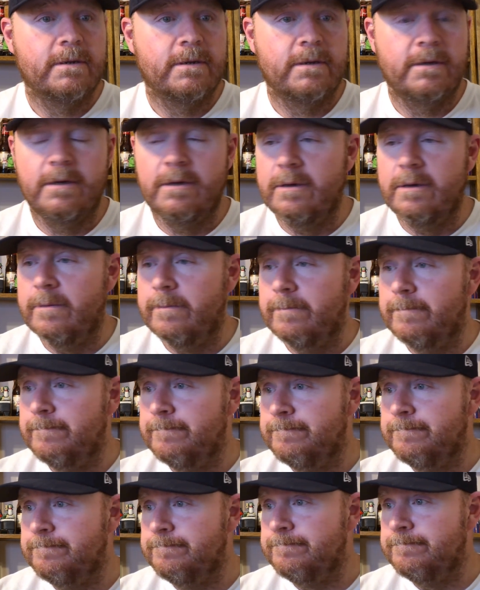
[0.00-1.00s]
Um,
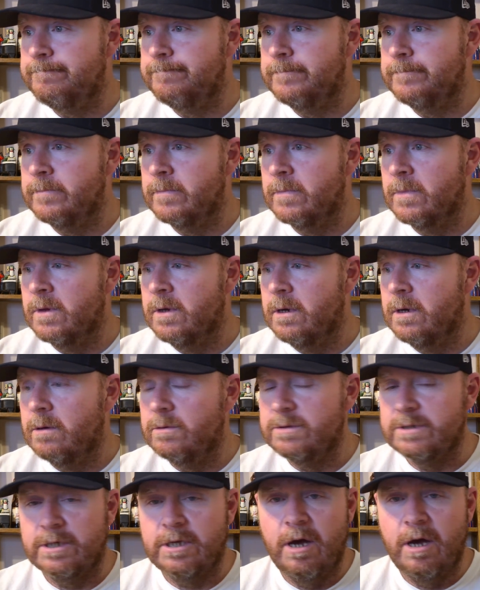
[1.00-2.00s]

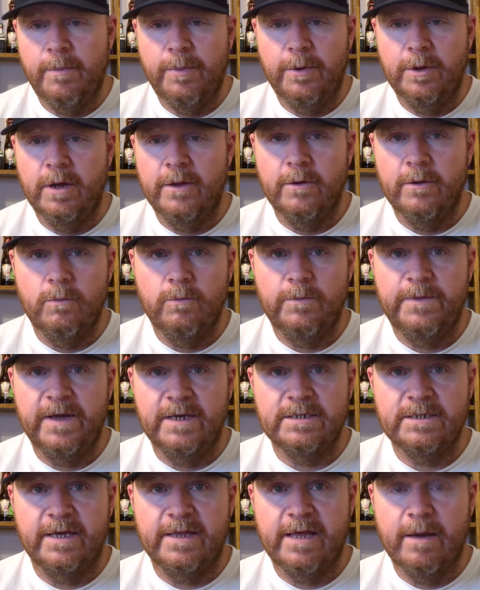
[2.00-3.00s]
there's a couple other
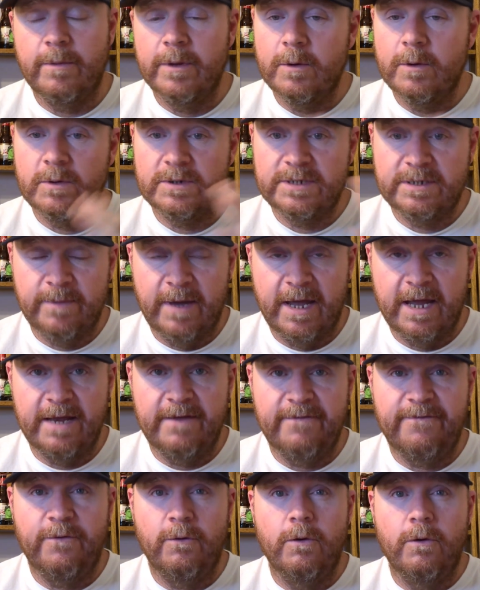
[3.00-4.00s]
things like that, but there was some
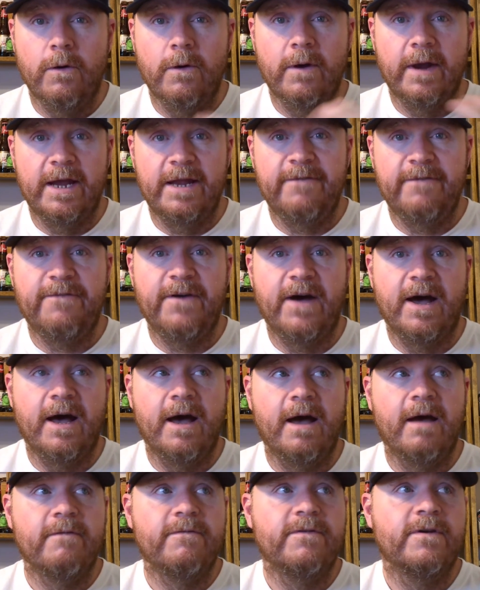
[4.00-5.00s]
84,
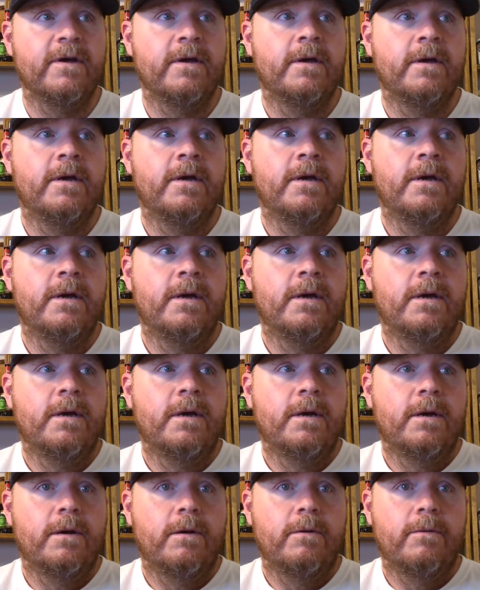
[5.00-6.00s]
85
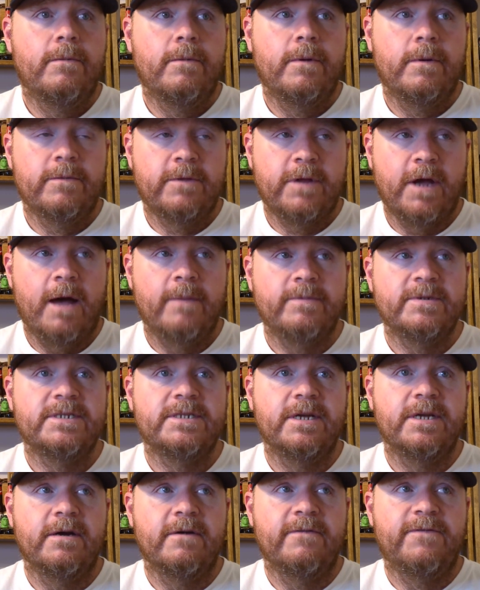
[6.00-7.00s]
top
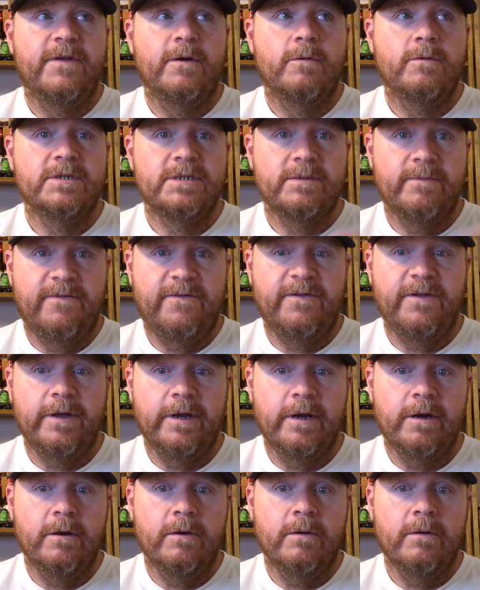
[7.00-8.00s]
stuff. There was some
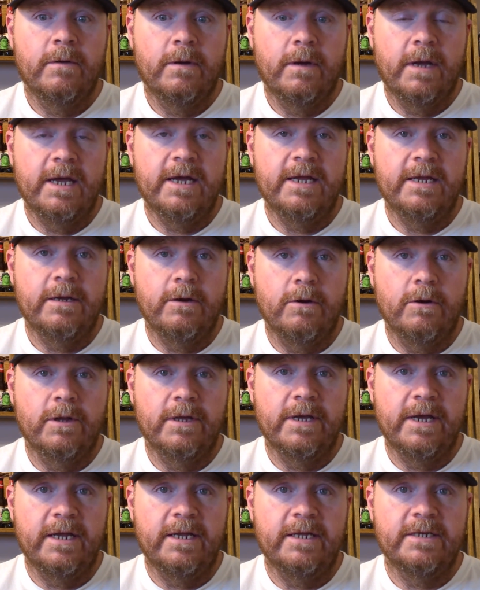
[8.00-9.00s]
Fleer,
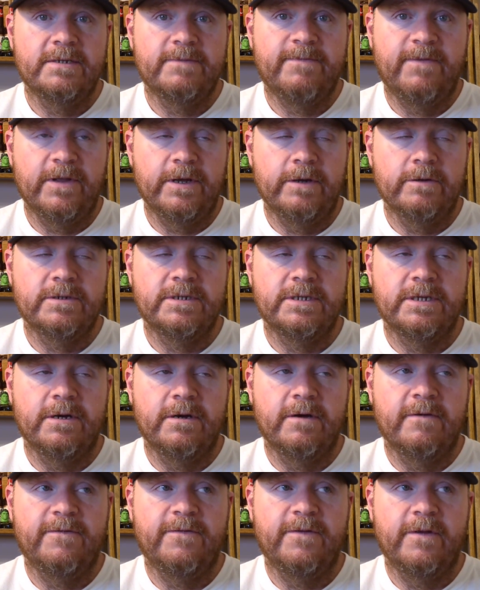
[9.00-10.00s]
early 80s Fleer
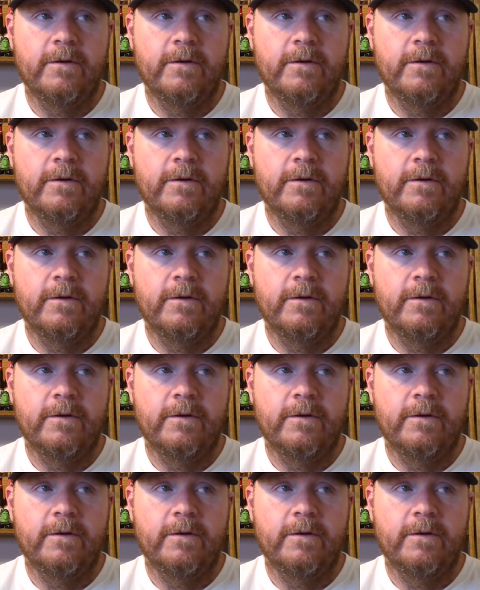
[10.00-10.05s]
stuff.